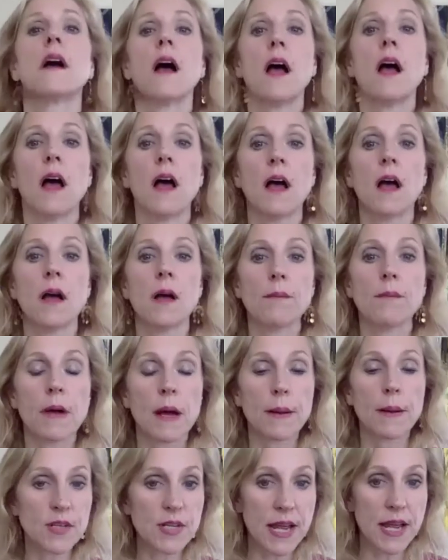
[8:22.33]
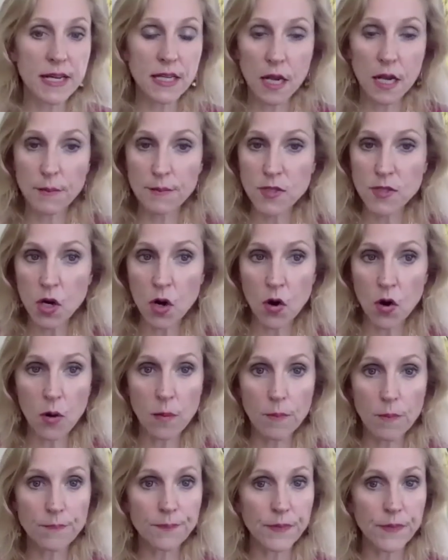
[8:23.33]
Uh, mom or dad comes
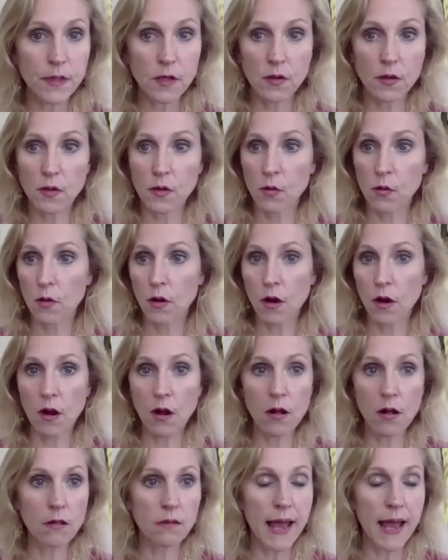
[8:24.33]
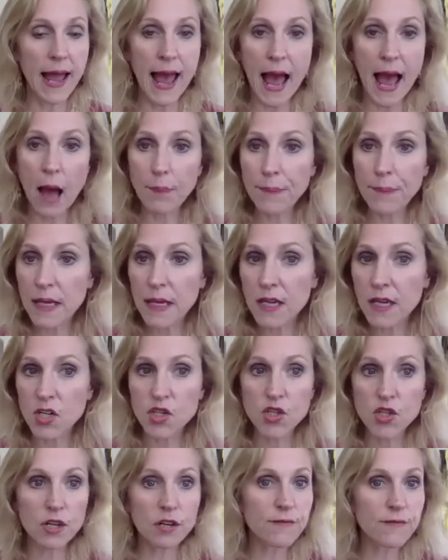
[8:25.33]
home, you know, all happy
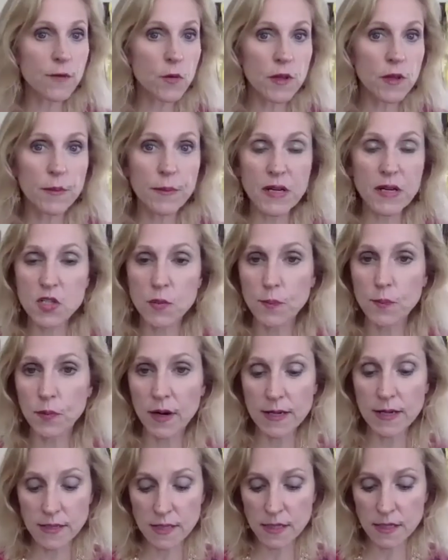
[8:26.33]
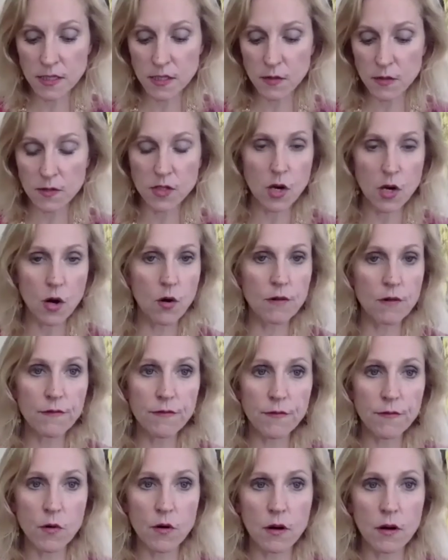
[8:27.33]
and cheerful with a bunch of presents to atone
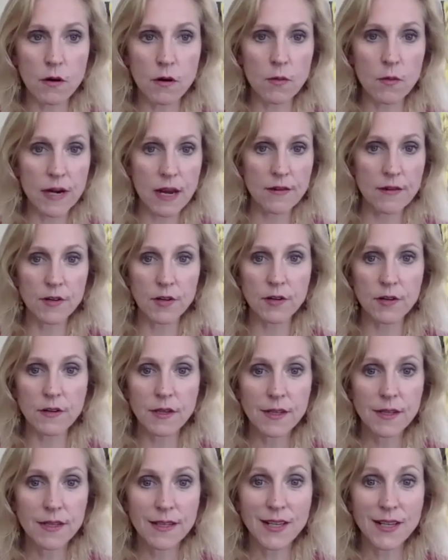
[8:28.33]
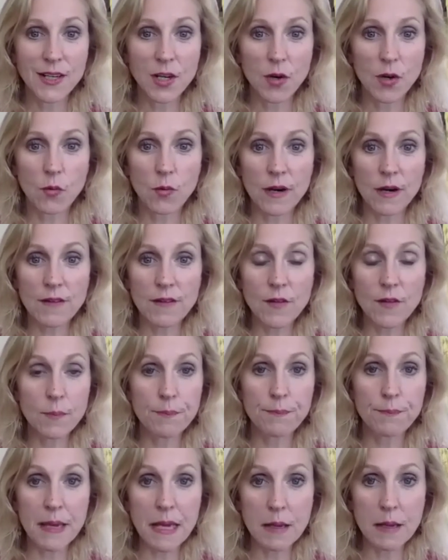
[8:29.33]
for whatever, you know,
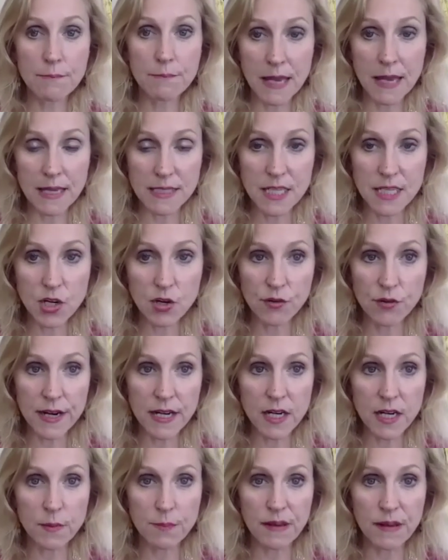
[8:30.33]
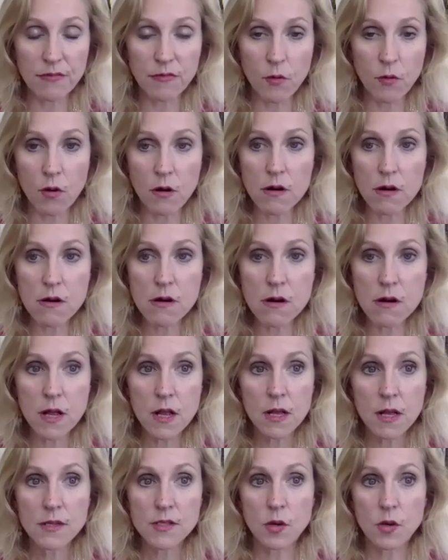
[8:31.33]
whatever big mess he created before.
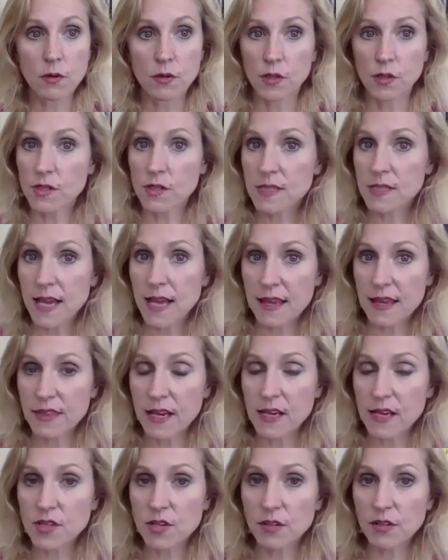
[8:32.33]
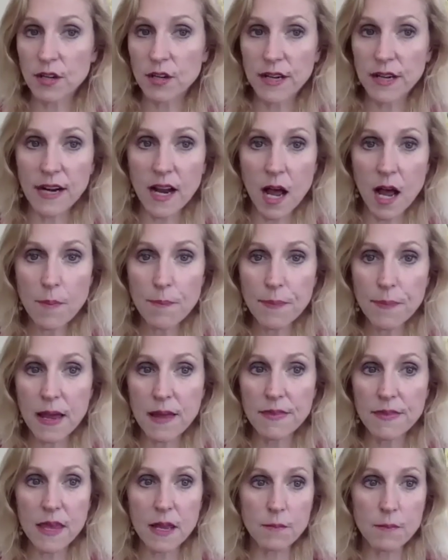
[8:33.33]
So it looks like things are looking up,
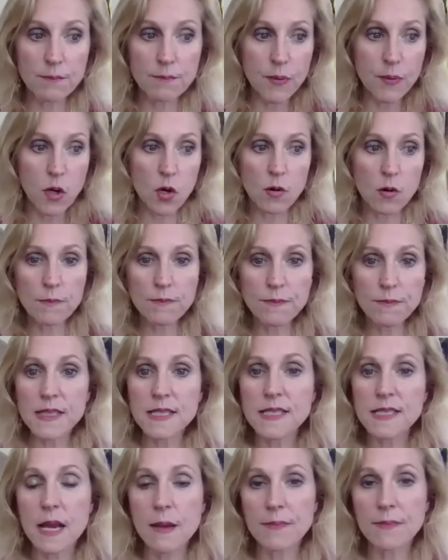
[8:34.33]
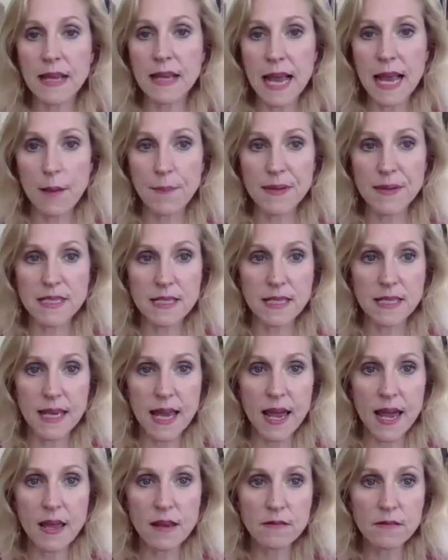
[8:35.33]
and then boom, the same thing happens
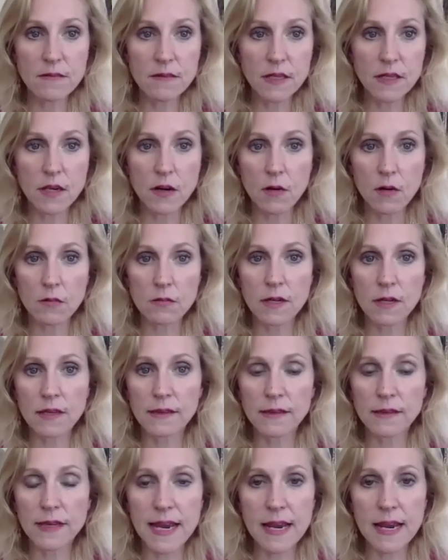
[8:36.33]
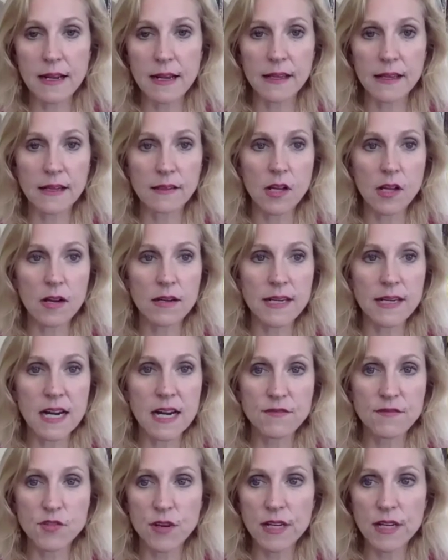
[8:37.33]
again, you know, a late, a long night
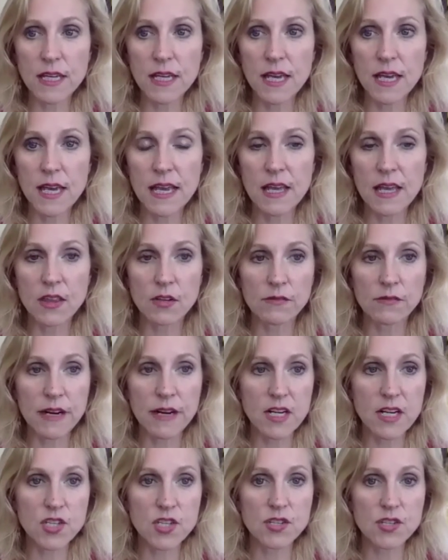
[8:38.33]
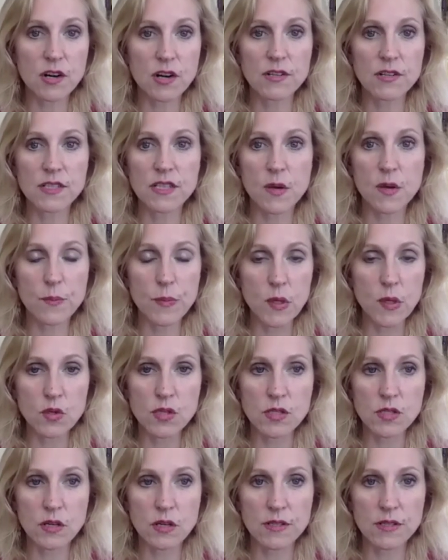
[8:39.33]
of drinking, and the rage starts, the
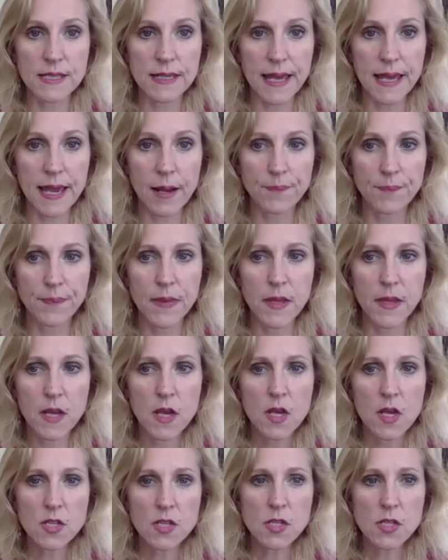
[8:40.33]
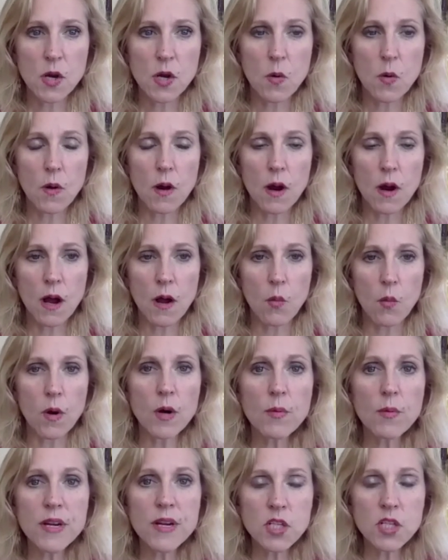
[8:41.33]
abuse starts again. So uh, what
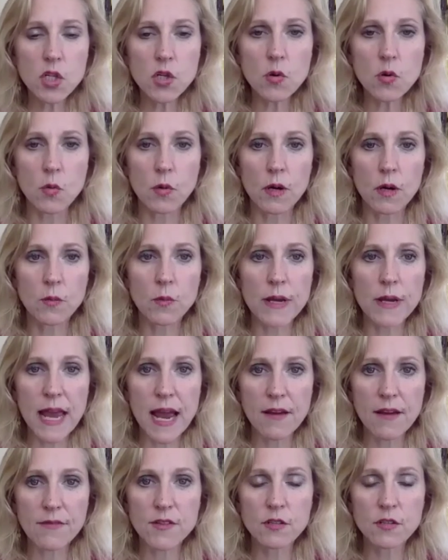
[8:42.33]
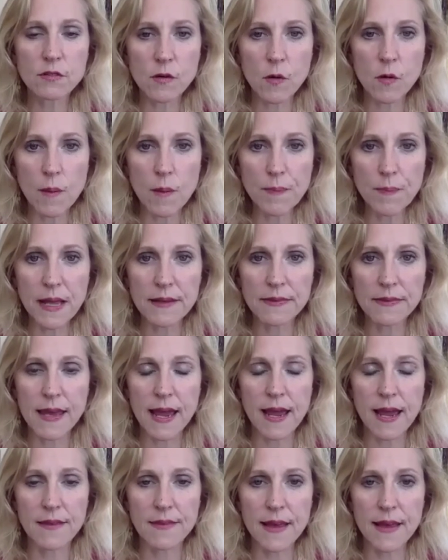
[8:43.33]
do we do when we have to grow up like
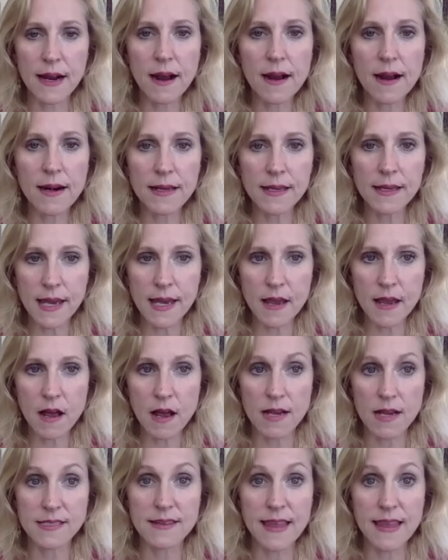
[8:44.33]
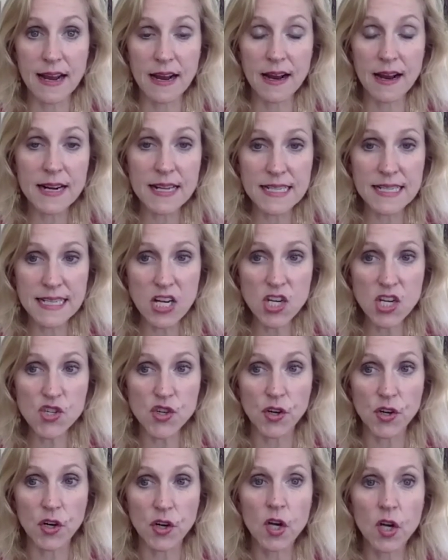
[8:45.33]
that, in that kind of chaos and that kind of
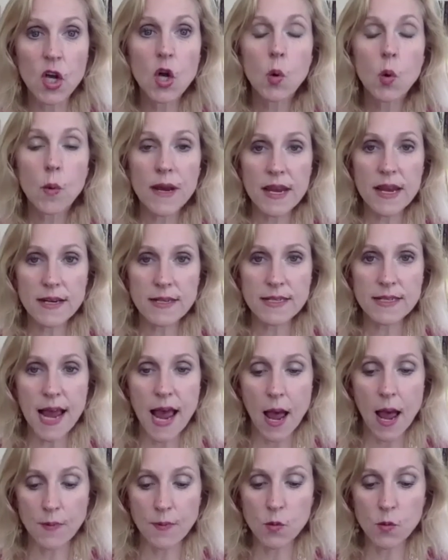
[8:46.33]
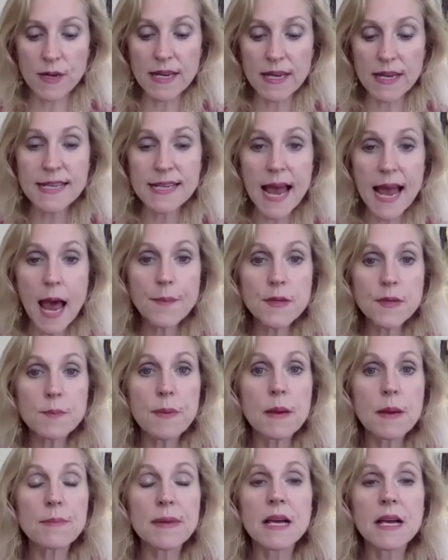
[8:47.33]
danger? We adapt. We adapt
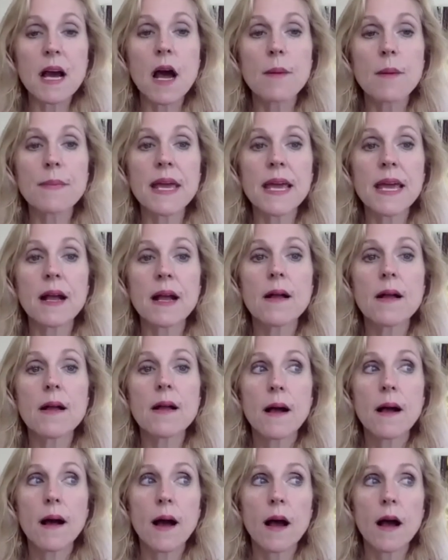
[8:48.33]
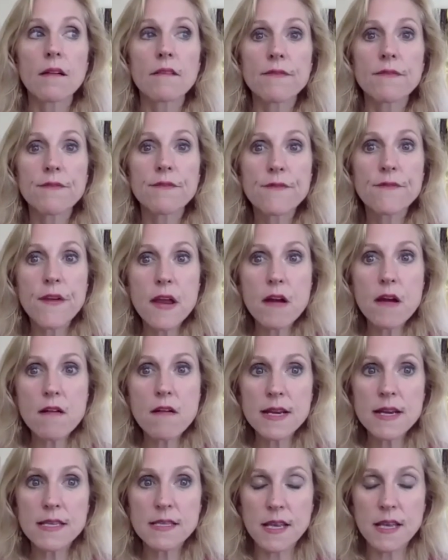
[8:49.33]
by becoming Uh,
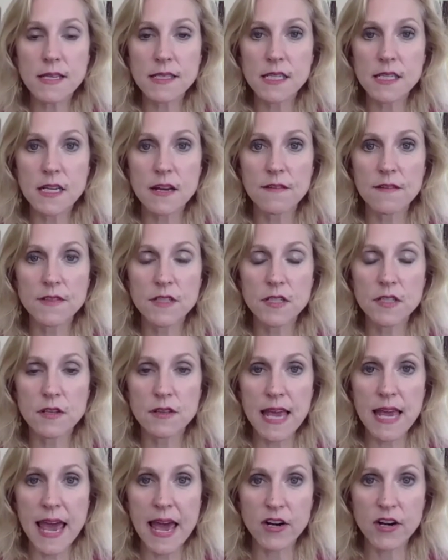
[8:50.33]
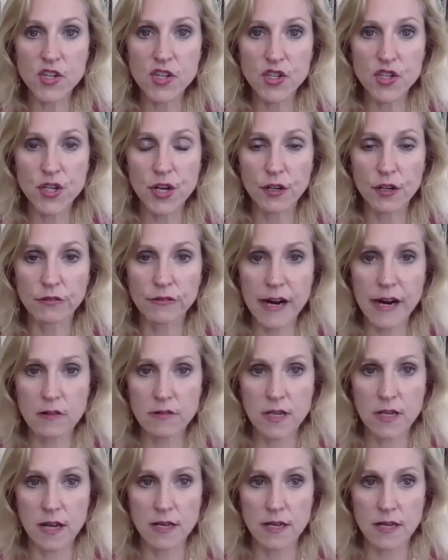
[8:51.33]
very sensitive to the energy
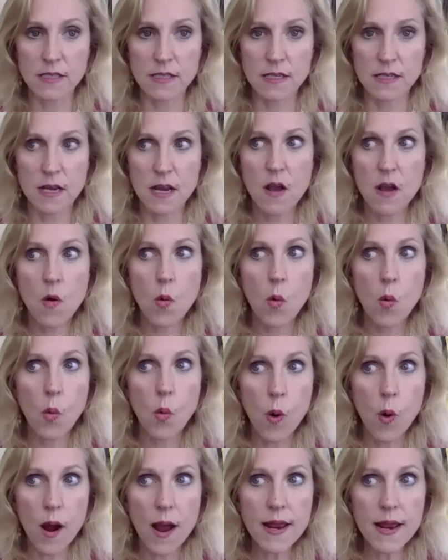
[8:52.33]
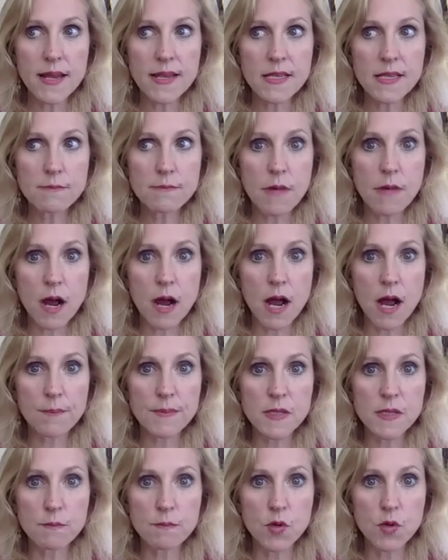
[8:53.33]
around us. What is
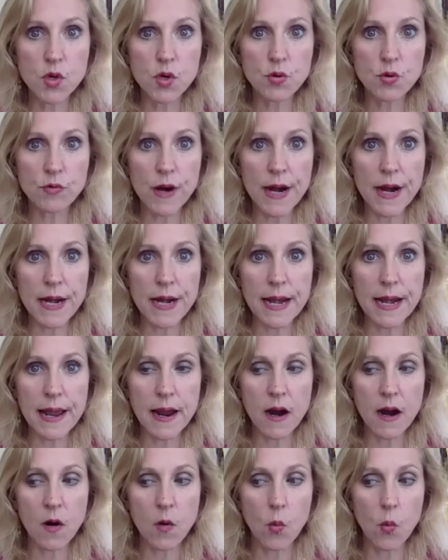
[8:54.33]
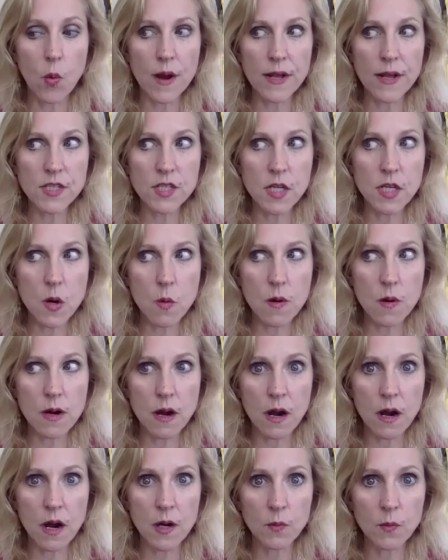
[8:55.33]
mom's mood right now? What's going
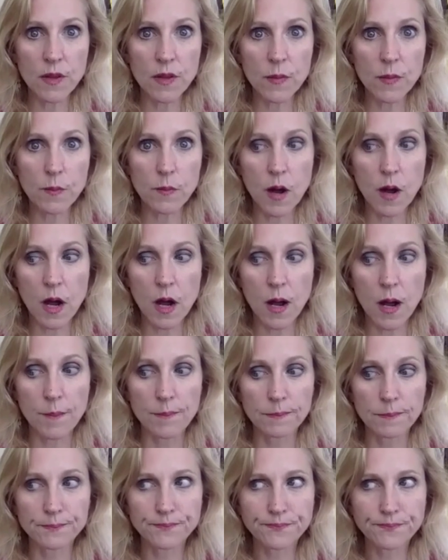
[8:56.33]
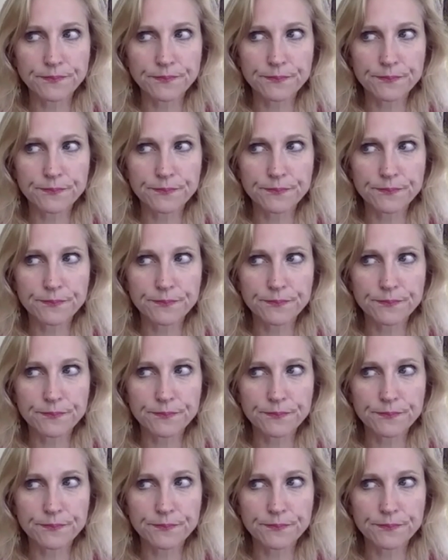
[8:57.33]
on with mom?